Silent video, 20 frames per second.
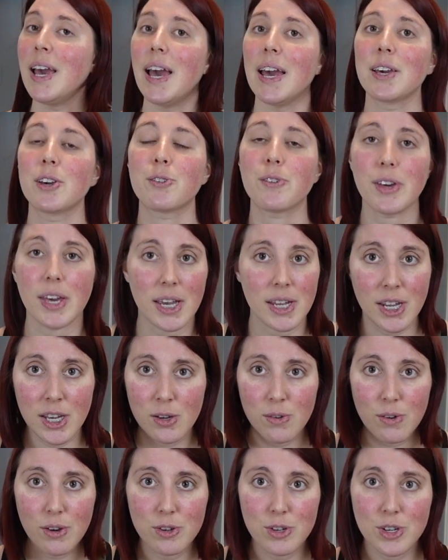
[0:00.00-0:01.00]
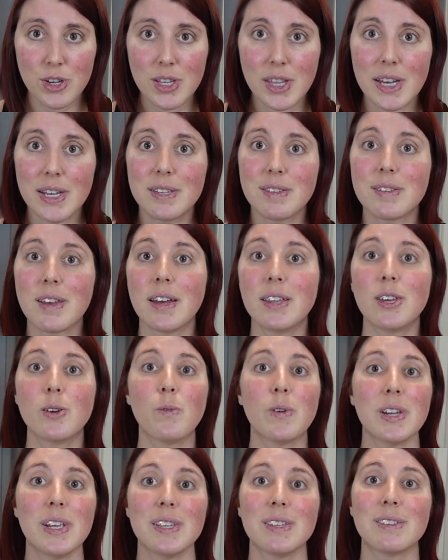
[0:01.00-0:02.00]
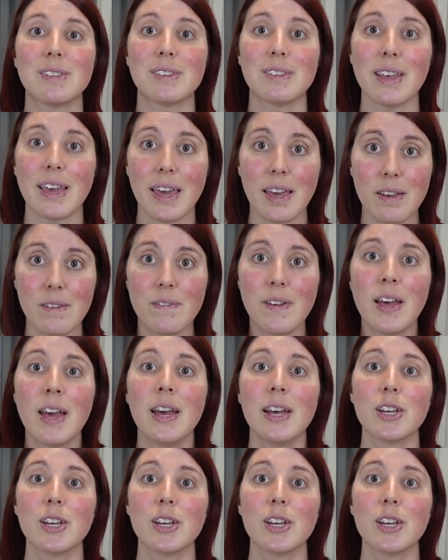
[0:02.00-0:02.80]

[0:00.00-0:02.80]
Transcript: and creating grocery lists and you want to save